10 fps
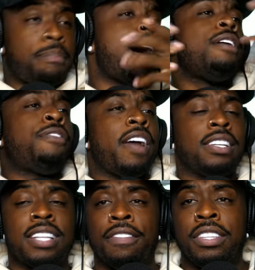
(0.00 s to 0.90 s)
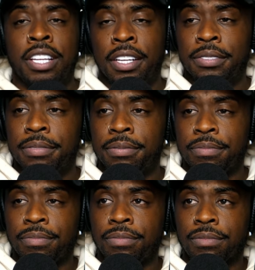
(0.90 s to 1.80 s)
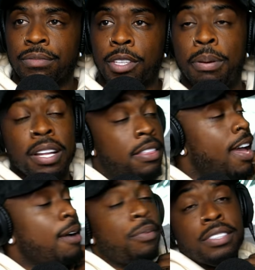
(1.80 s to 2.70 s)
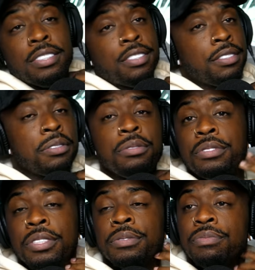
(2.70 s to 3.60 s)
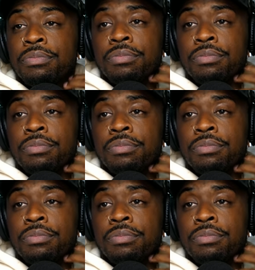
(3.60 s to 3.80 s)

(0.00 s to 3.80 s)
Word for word: mile face, everything. But that wasn't the doozy.